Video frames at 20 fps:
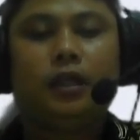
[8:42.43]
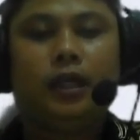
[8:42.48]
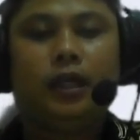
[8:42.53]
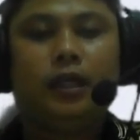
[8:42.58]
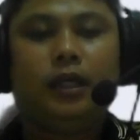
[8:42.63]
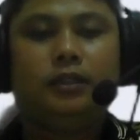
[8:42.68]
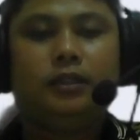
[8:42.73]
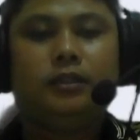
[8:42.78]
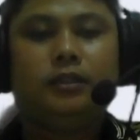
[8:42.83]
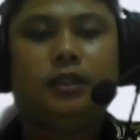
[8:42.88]

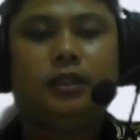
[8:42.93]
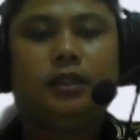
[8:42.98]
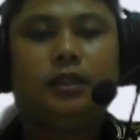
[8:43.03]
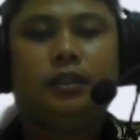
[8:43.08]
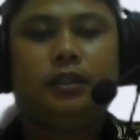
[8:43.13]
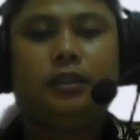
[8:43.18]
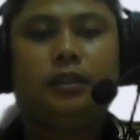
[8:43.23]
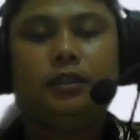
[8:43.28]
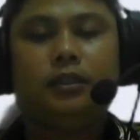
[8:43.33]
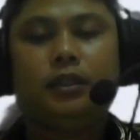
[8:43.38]
And
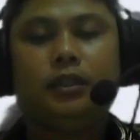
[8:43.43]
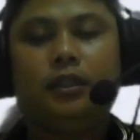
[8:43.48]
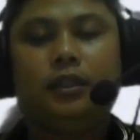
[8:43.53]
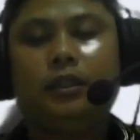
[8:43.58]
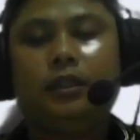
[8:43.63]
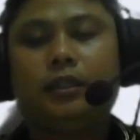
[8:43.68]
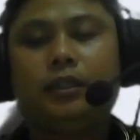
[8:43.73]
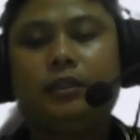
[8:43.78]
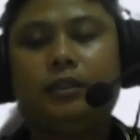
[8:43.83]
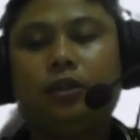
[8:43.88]
the
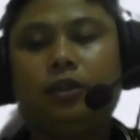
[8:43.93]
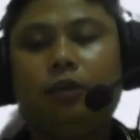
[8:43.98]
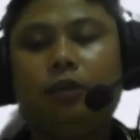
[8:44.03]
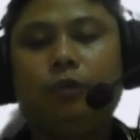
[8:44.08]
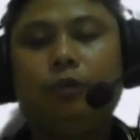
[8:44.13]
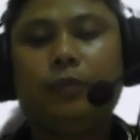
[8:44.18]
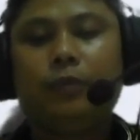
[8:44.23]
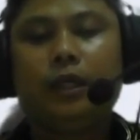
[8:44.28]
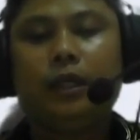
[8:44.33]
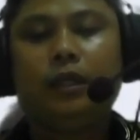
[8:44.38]
next
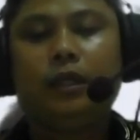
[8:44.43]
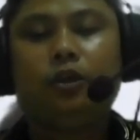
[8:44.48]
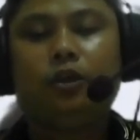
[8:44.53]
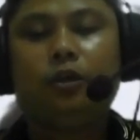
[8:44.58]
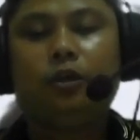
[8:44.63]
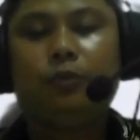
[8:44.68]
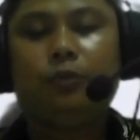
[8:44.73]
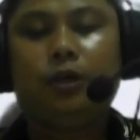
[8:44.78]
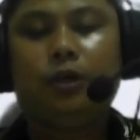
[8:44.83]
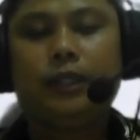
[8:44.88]

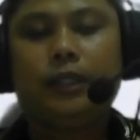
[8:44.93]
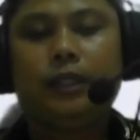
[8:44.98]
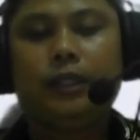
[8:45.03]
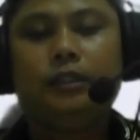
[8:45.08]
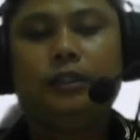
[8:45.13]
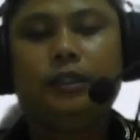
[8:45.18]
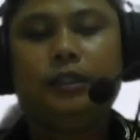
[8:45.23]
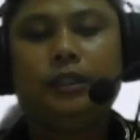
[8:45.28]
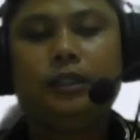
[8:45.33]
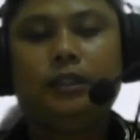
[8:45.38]

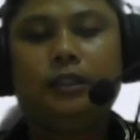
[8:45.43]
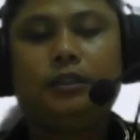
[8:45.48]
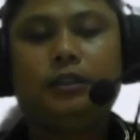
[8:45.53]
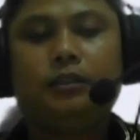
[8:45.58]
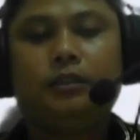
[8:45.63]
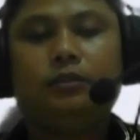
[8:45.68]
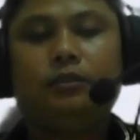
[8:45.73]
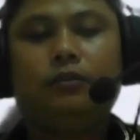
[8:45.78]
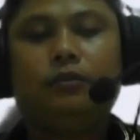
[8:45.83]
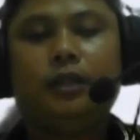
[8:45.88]
component is
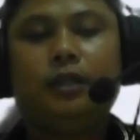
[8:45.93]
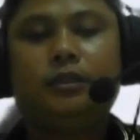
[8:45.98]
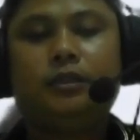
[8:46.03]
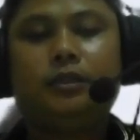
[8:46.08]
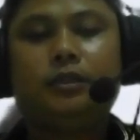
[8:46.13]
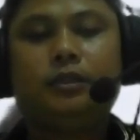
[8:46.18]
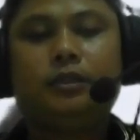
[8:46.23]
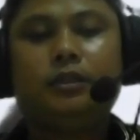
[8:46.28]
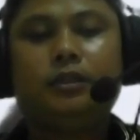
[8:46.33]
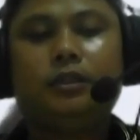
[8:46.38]

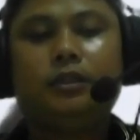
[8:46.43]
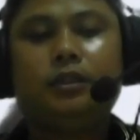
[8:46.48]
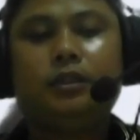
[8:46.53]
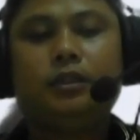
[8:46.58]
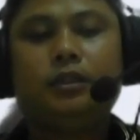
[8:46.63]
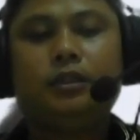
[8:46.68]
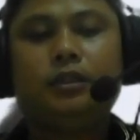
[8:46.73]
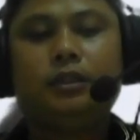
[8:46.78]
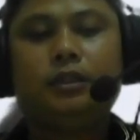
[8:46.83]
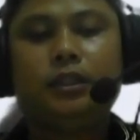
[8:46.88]
what's
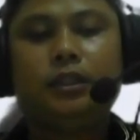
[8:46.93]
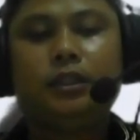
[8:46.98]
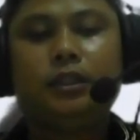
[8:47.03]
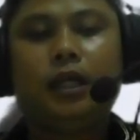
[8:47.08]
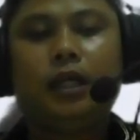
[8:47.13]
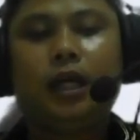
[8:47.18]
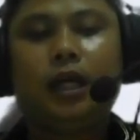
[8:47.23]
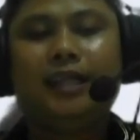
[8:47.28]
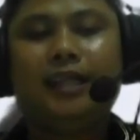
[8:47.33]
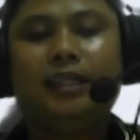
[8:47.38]
the
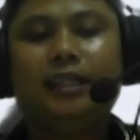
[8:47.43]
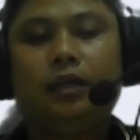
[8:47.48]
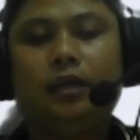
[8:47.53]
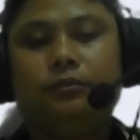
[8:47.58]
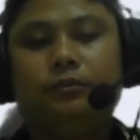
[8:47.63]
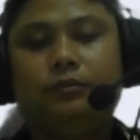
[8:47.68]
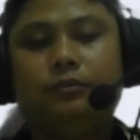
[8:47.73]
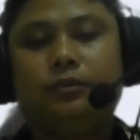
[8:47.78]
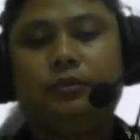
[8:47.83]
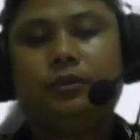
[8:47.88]

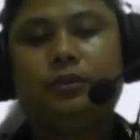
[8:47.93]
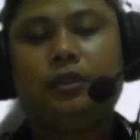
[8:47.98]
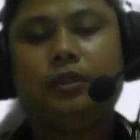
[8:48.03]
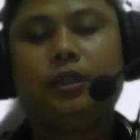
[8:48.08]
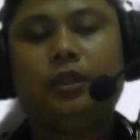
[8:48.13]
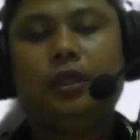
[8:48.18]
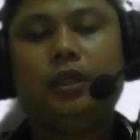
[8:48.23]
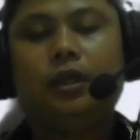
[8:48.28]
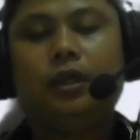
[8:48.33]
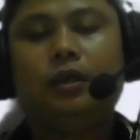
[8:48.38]
unknown.
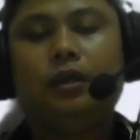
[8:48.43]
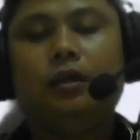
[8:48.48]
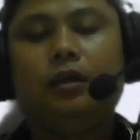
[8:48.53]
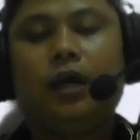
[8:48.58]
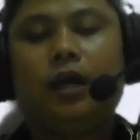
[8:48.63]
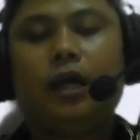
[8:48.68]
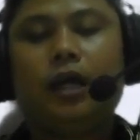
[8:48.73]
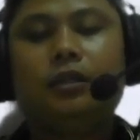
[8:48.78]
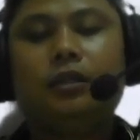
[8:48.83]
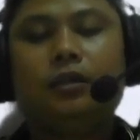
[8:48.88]

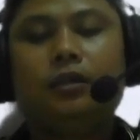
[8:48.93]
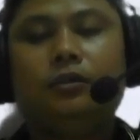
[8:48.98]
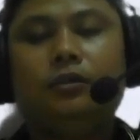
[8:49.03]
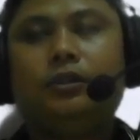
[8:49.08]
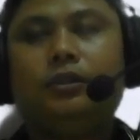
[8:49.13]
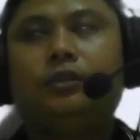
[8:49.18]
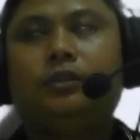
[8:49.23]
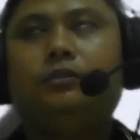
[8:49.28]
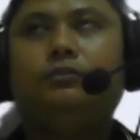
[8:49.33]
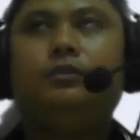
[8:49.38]

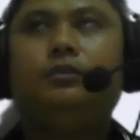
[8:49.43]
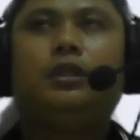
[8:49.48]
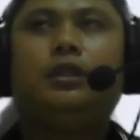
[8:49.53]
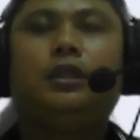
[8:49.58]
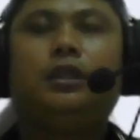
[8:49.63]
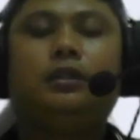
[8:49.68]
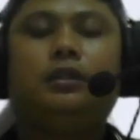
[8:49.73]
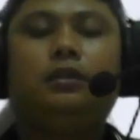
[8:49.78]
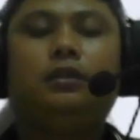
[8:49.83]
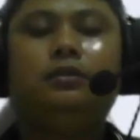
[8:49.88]
Unknowns, we
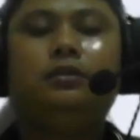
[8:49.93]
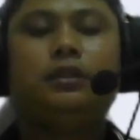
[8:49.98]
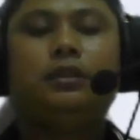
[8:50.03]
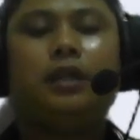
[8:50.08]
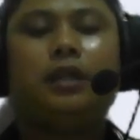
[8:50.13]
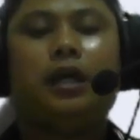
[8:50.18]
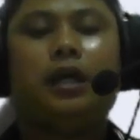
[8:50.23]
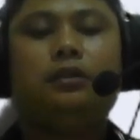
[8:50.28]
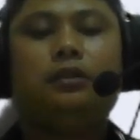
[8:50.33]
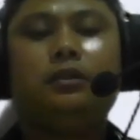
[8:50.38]
can know
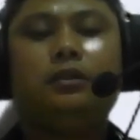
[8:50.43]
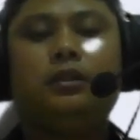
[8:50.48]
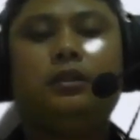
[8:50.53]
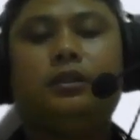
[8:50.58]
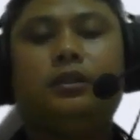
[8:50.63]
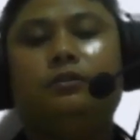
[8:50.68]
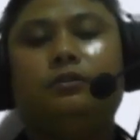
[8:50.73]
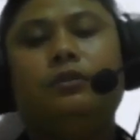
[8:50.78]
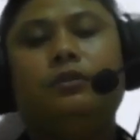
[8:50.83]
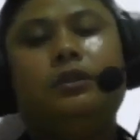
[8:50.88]
unknown
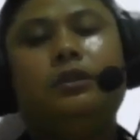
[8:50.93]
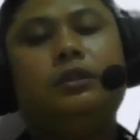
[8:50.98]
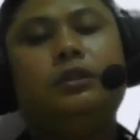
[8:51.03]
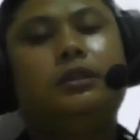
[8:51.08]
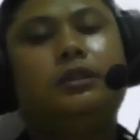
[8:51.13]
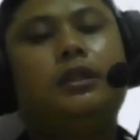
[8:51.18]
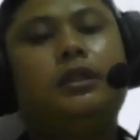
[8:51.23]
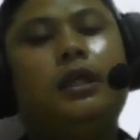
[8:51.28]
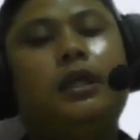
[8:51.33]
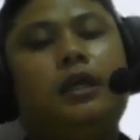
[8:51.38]
is what the
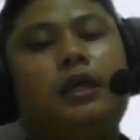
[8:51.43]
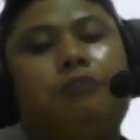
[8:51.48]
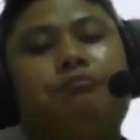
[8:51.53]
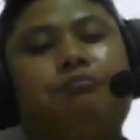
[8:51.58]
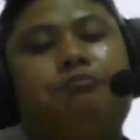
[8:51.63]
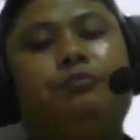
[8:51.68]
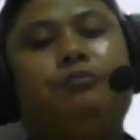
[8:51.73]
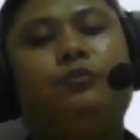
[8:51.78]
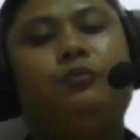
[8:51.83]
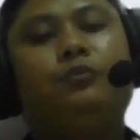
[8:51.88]
gap
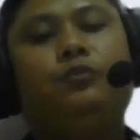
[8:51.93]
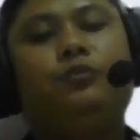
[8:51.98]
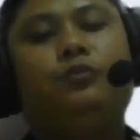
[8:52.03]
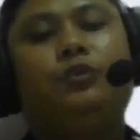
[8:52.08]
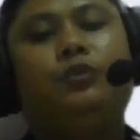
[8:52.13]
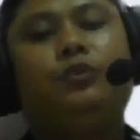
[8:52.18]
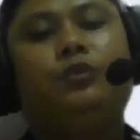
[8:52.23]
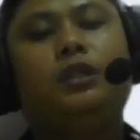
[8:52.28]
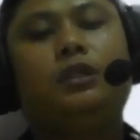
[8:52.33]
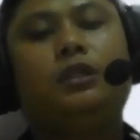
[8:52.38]
we can
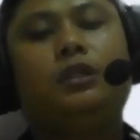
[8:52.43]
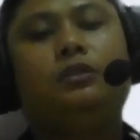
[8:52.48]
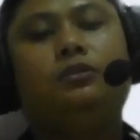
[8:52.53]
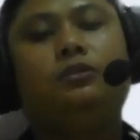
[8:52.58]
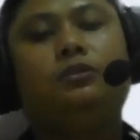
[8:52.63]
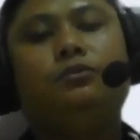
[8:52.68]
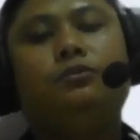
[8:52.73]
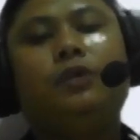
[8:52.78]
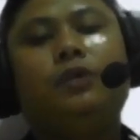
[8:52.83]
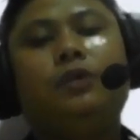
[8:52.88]
do
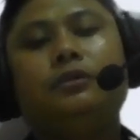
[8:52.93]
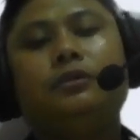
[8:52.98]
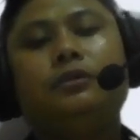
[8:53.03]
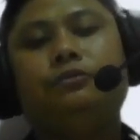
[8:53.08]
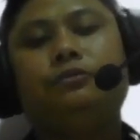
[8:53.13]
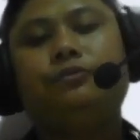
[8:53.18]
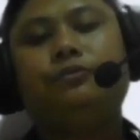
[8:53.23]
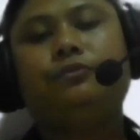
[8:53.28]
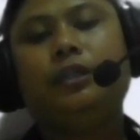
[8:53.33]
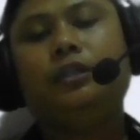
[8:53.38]
want to
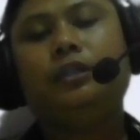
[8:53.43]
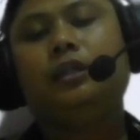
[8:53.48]
fill.